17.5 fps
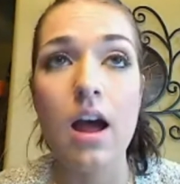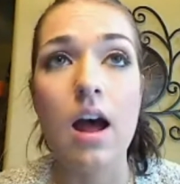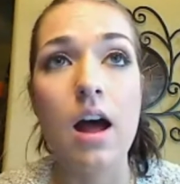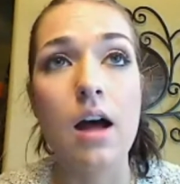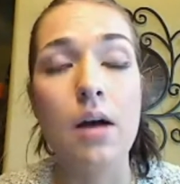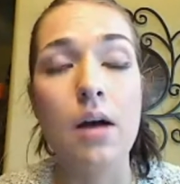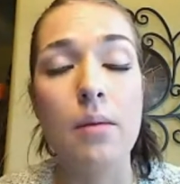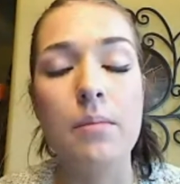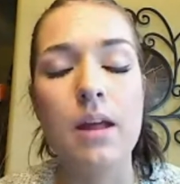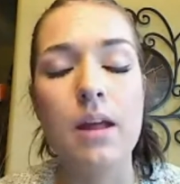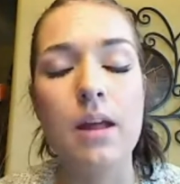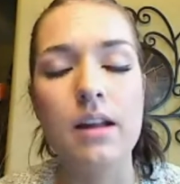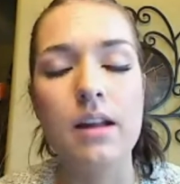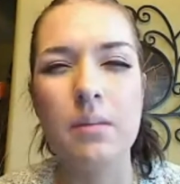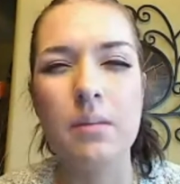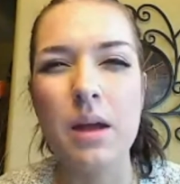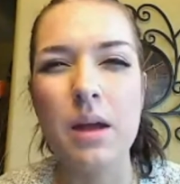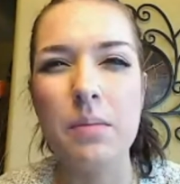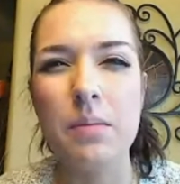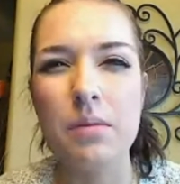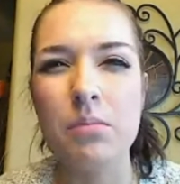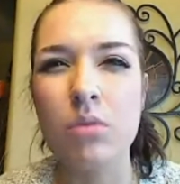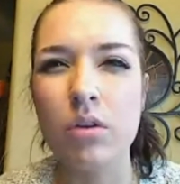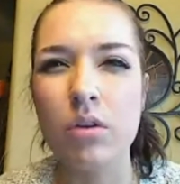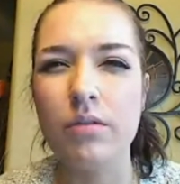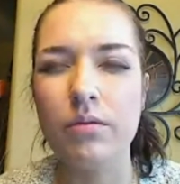And it might be
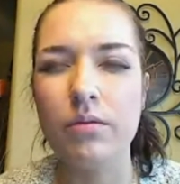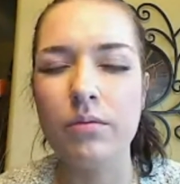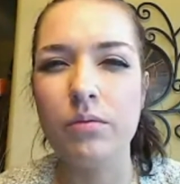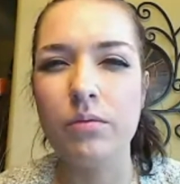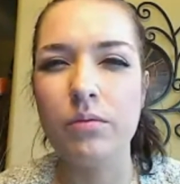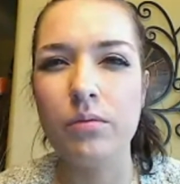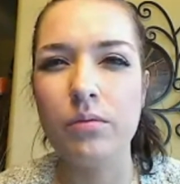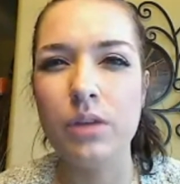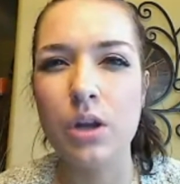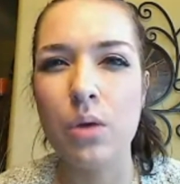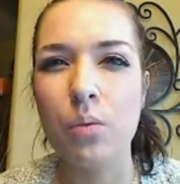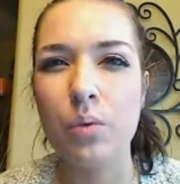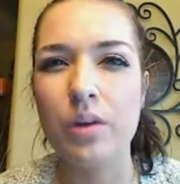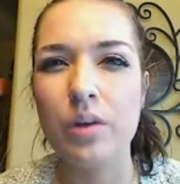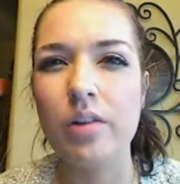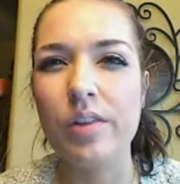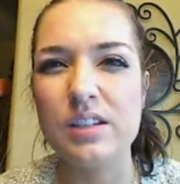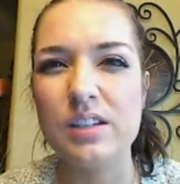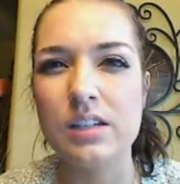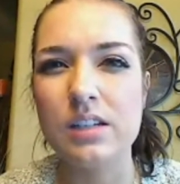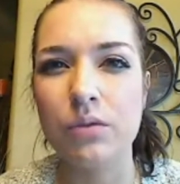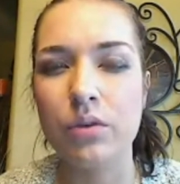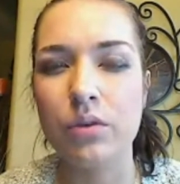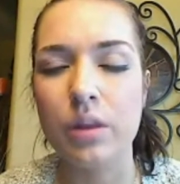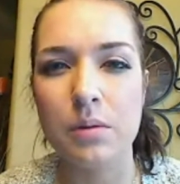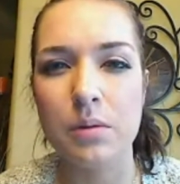more,
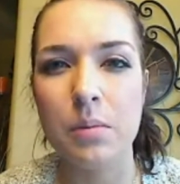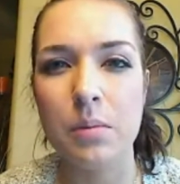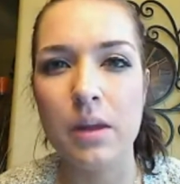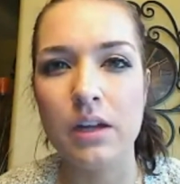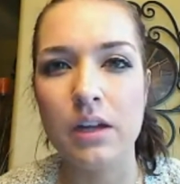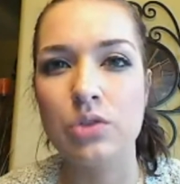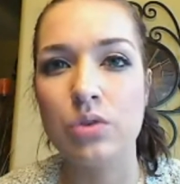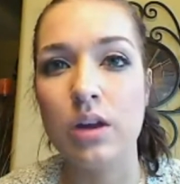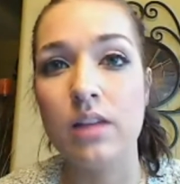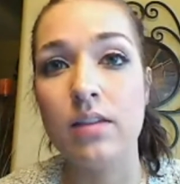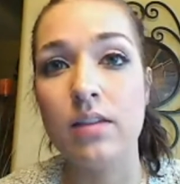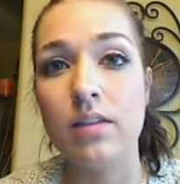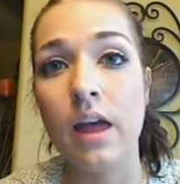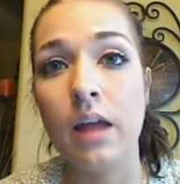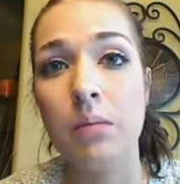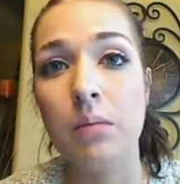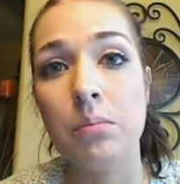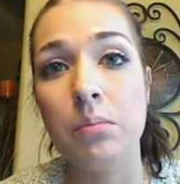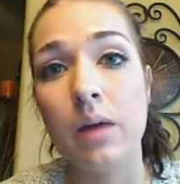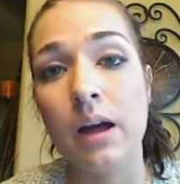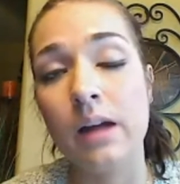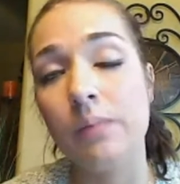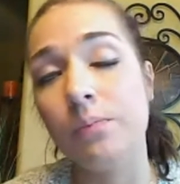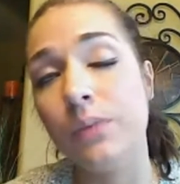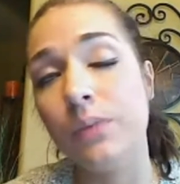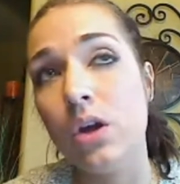realistic for them to make a trade then.
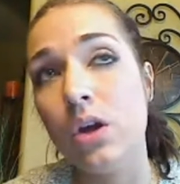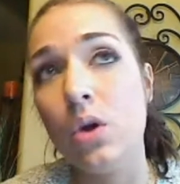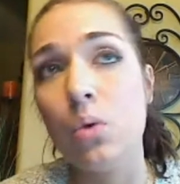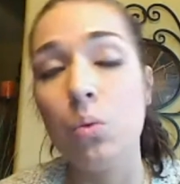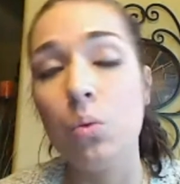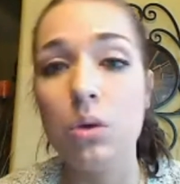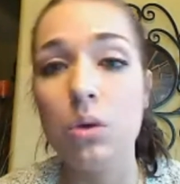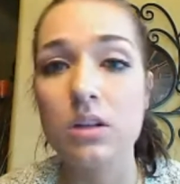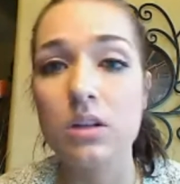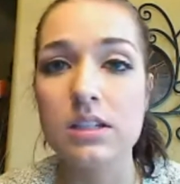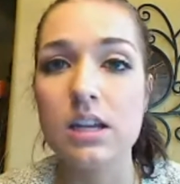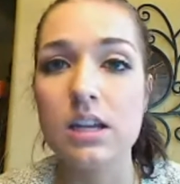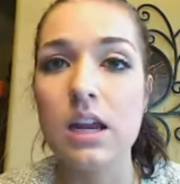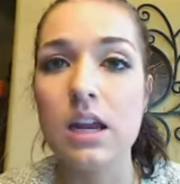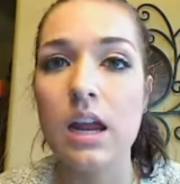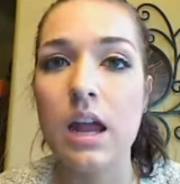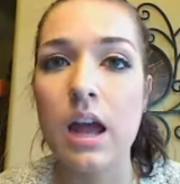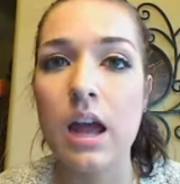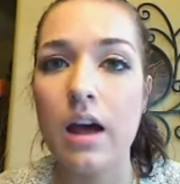But we'll see.